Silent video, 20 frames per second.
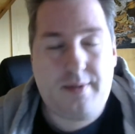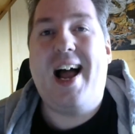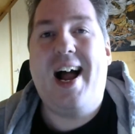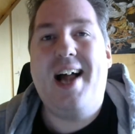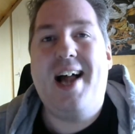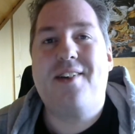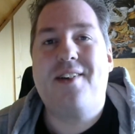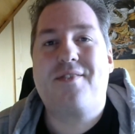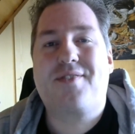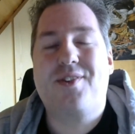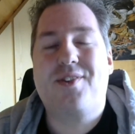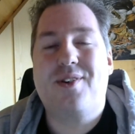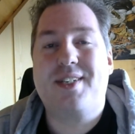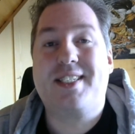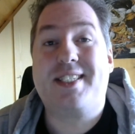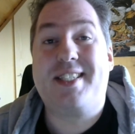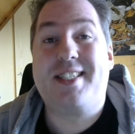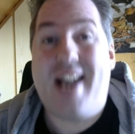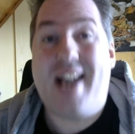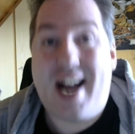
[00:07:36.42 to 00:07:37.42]
And of
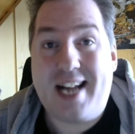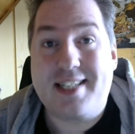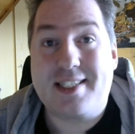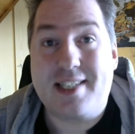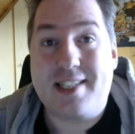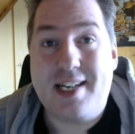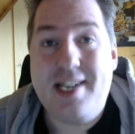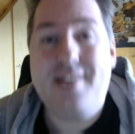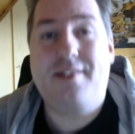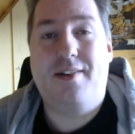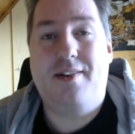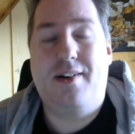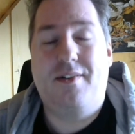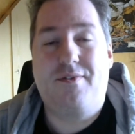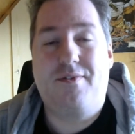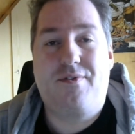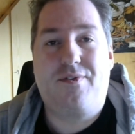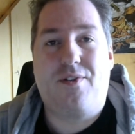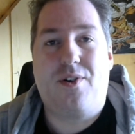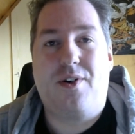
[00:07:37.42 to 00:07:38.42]
course, that's it
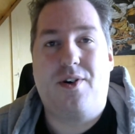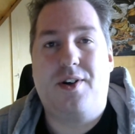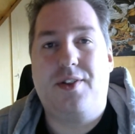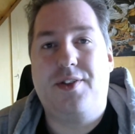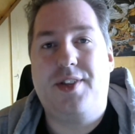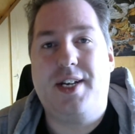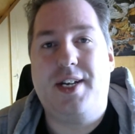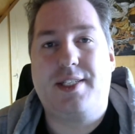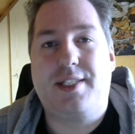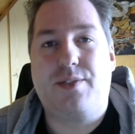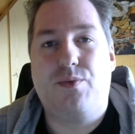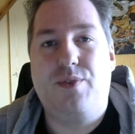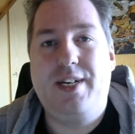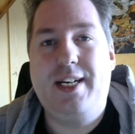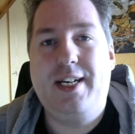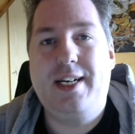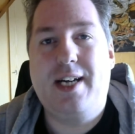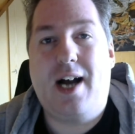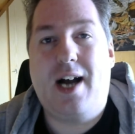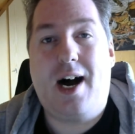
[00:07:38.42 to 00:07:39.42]
for this
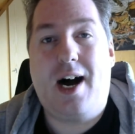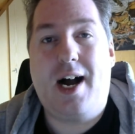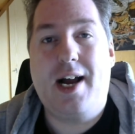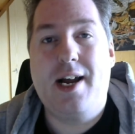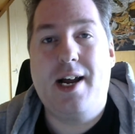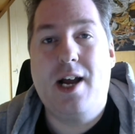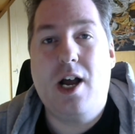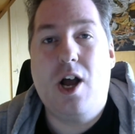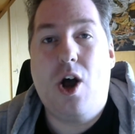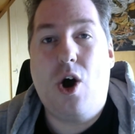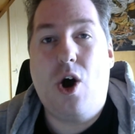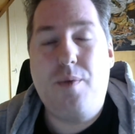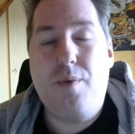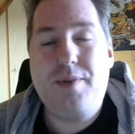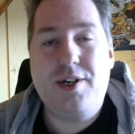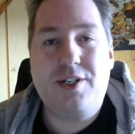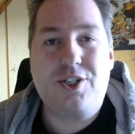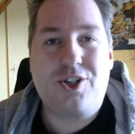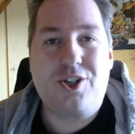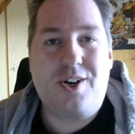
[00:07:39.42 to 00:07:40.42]
week. I hope
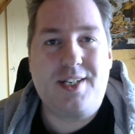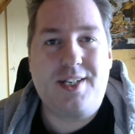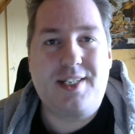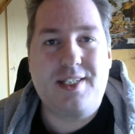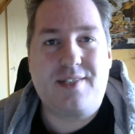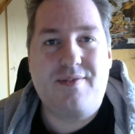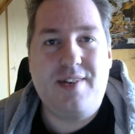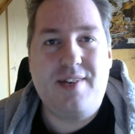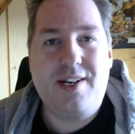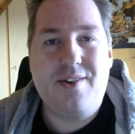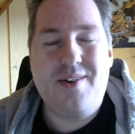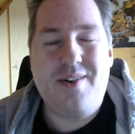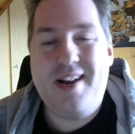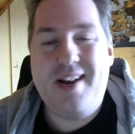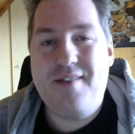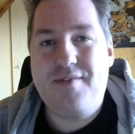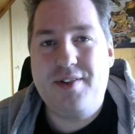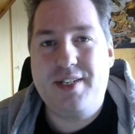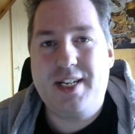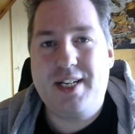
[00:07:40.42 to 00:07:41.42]
you enjoyed this video.
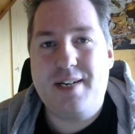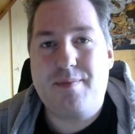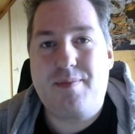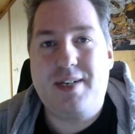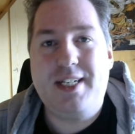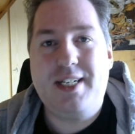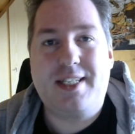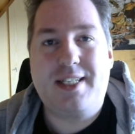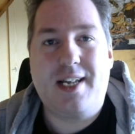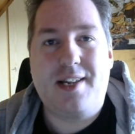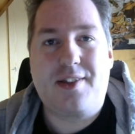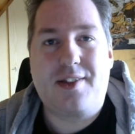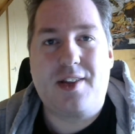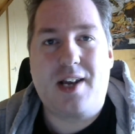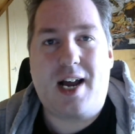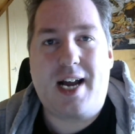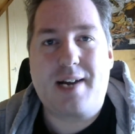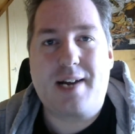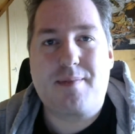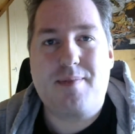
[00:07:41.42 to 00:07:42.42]
If you did, please hit the
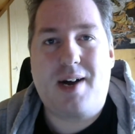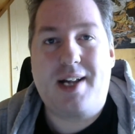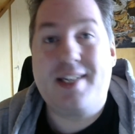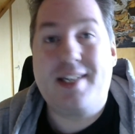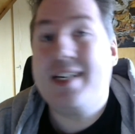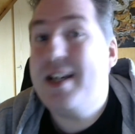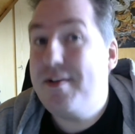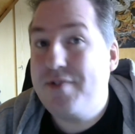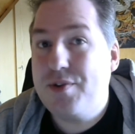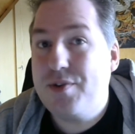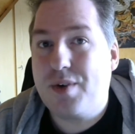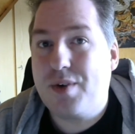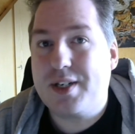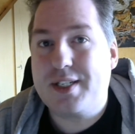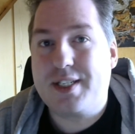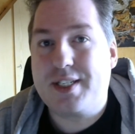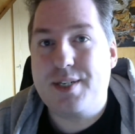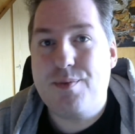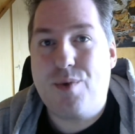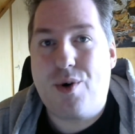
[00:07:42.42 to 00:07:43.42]
like button. If you want
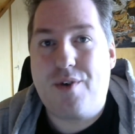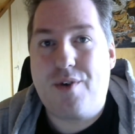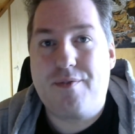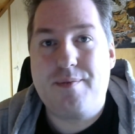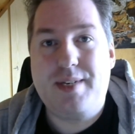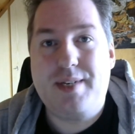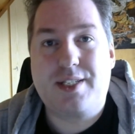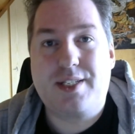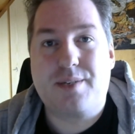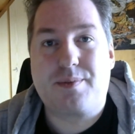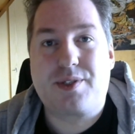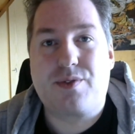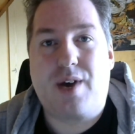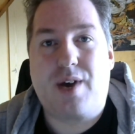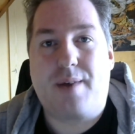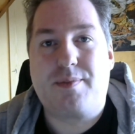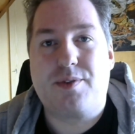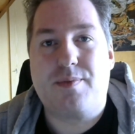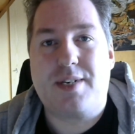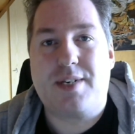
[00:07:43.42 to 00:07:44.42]
to see more of me,
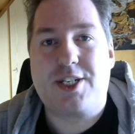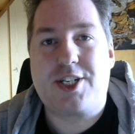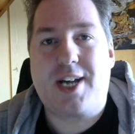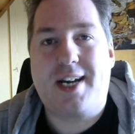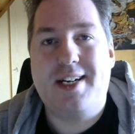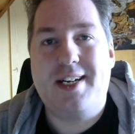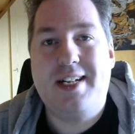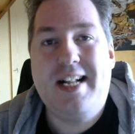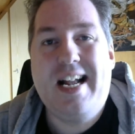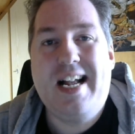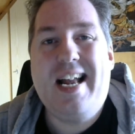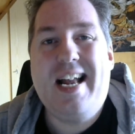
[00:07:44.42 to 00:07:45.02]
subscribe to my channel.